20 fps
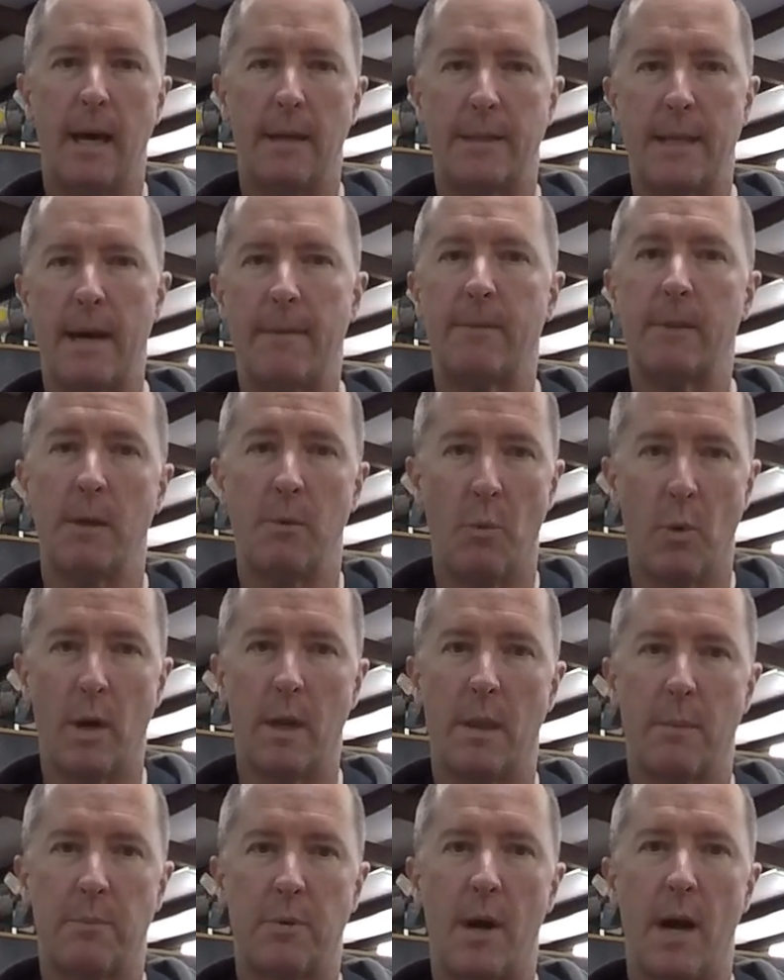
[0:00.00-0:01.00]
Definitely one
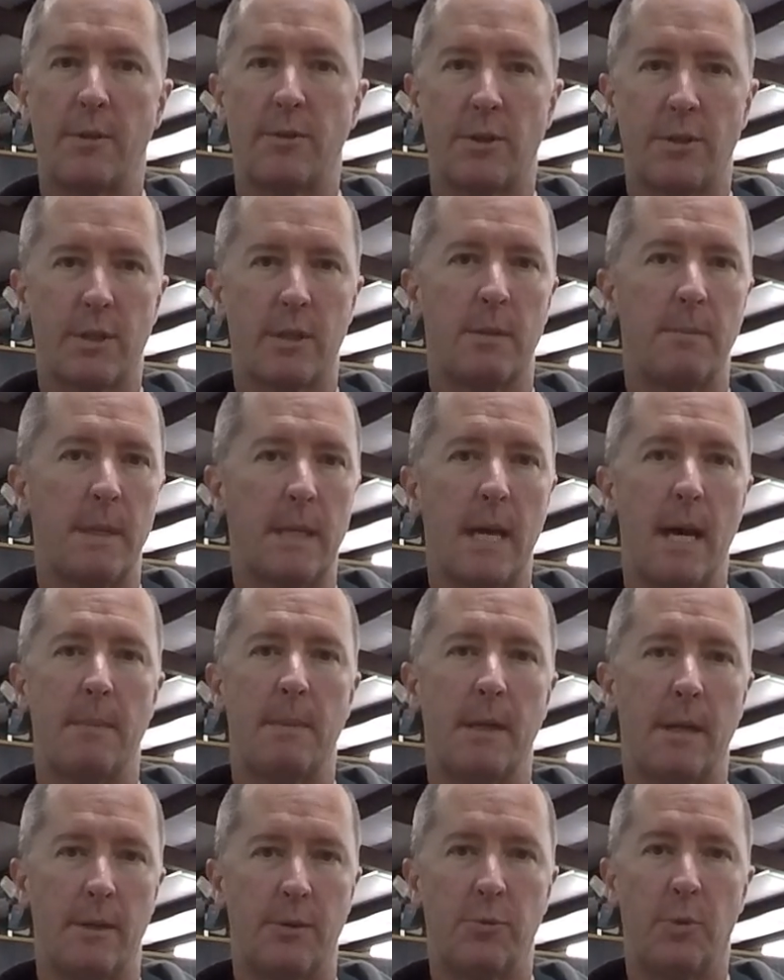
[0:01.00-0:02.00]
of the projects going to be
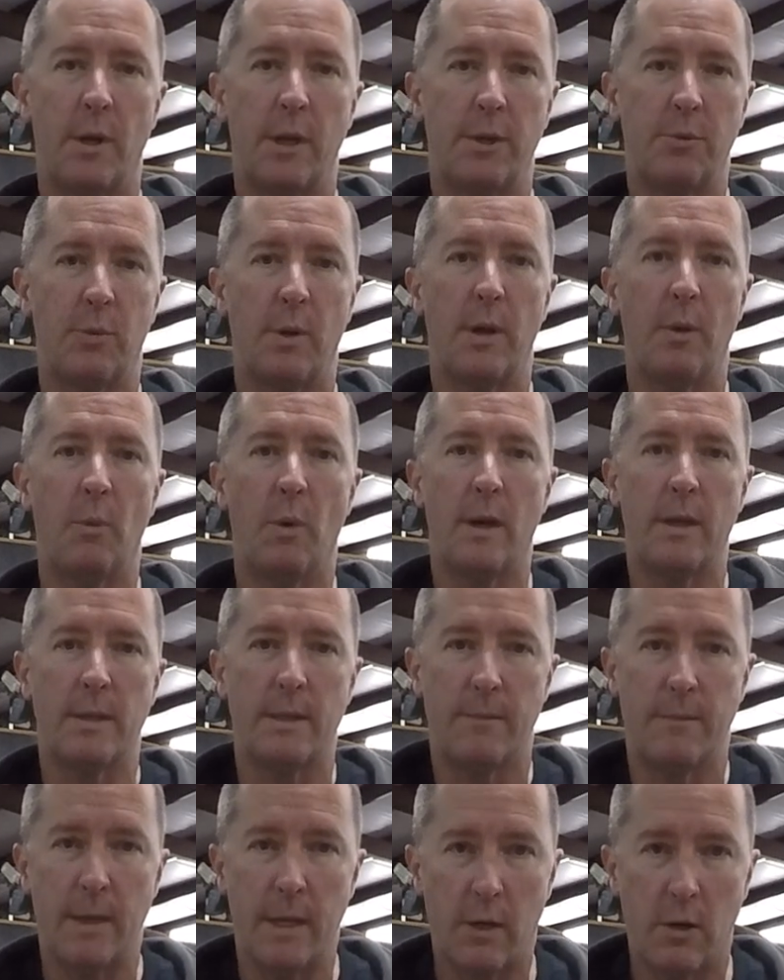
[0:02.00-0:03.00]
coming in 2021 is
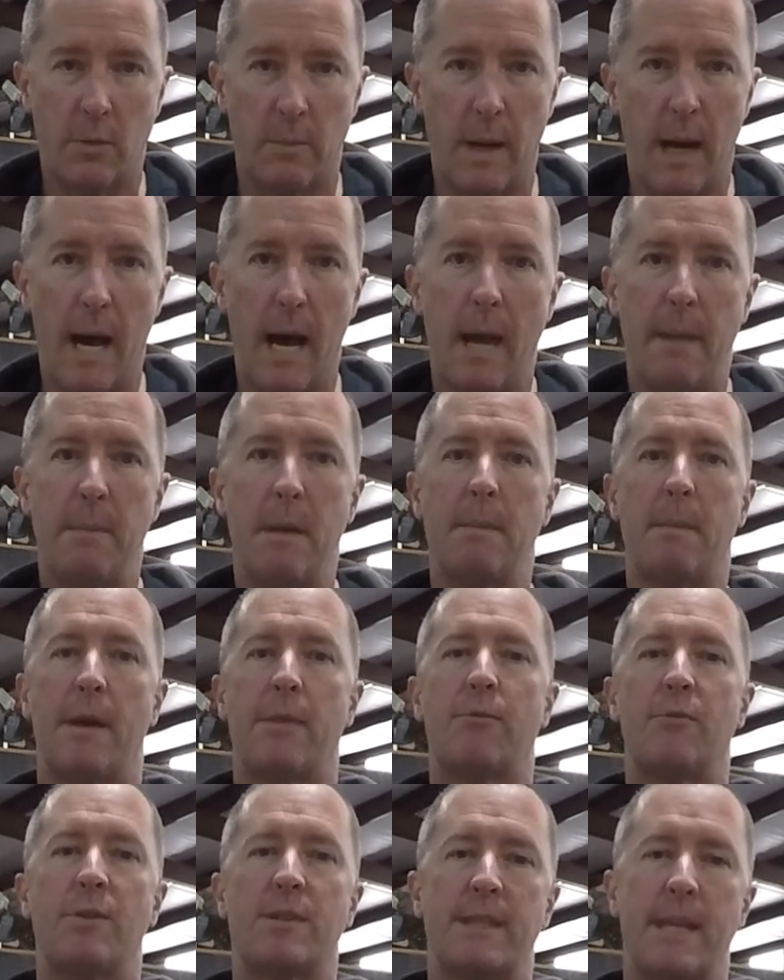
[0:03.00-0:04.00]
the vehicle behind me, my
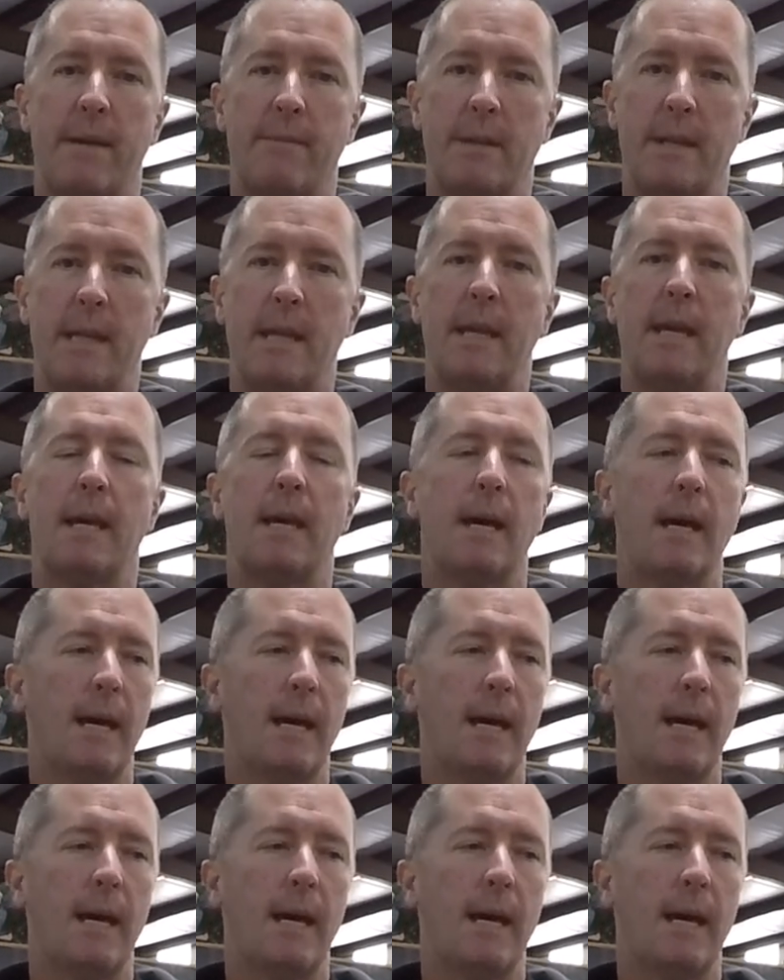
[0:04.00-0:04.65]
370.